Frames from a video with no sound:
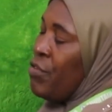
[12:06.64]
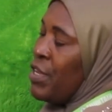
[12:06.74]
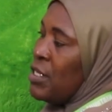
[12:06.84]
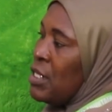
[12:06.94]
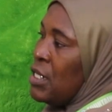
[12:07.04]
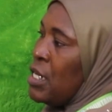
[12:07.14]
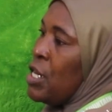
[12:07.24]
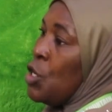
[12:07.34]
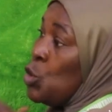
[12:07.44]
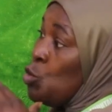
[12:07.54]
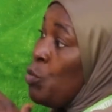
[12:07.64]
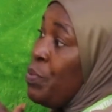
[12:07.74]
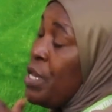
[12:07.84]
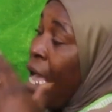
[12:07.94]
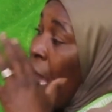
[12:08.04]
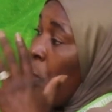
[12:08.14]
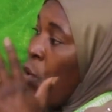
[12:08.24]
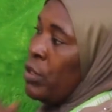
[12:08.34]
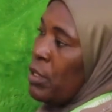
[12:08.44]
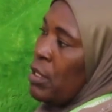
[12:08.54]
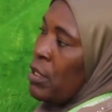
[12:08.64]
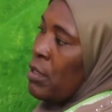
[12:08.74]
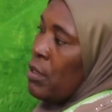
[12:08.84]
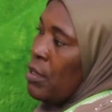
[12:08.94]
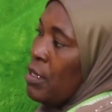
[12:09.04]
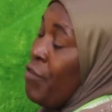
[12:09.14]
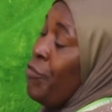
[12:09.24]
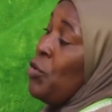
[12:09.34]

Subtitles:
University to be among the